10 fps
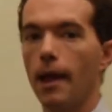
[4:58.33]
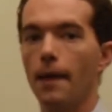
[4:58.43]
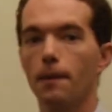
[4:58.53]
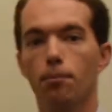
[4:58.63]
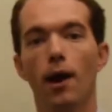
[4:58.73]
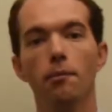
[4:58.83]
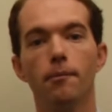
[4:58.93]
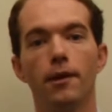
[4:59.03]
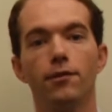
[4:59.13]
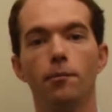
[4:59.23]
And the problem
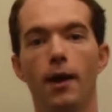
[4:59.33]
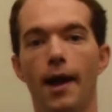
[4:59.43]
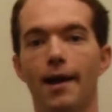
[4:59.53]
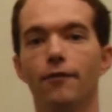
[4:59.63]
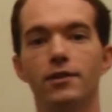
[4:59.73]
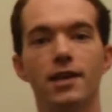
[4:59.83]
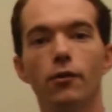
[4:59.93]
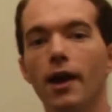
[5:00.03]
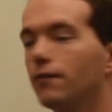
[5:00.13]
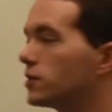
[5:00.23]
they seem to have is they
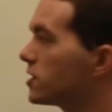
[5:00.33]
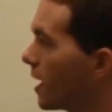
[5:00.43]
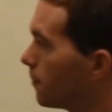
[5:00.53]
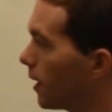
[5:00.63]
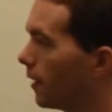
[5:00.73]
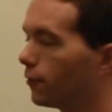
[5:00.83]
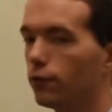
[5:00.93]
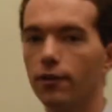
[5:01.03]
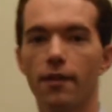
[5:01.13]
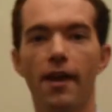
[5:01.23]
don't have
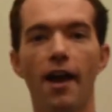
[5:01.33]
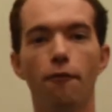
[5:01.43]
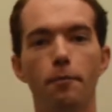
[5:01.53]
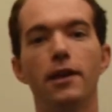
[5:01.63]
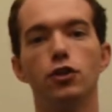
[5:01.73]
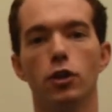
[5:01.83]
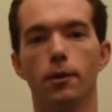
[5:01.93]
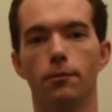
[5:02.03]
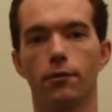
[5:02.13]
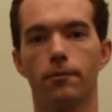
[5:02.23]
stabilizers, they have
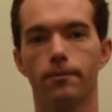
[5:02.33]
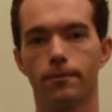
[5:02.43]
pendulums.